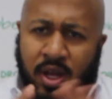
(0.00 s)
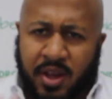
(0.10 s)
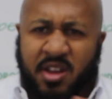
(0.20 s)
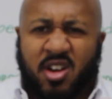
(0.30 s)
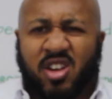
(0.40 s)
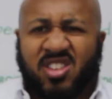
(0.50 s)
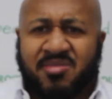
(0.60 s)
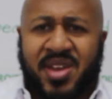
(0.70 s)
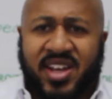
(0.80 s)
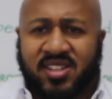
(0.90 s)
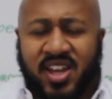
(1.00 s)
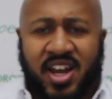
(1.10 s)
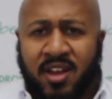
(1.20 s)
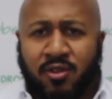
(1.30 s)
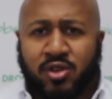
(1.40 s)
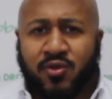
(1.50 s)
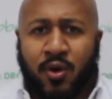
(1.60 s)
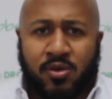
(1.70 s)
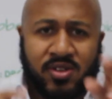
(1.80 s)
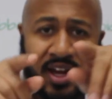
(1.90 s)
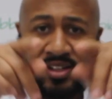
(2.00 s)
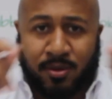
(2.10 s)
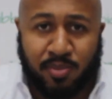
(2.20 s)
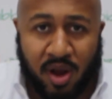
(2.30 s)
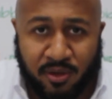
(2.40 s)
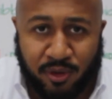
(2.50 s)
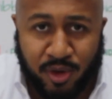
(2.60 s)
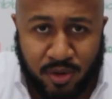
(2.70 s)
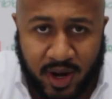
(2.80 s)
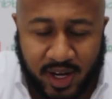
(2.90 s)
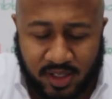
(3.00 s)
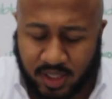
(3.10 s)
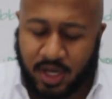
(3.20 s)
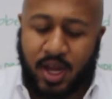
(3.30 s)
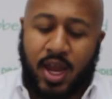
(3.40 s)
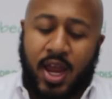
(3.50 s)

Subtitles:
They can custom make it to any of those phones. Yeah, that's a plug for you guys.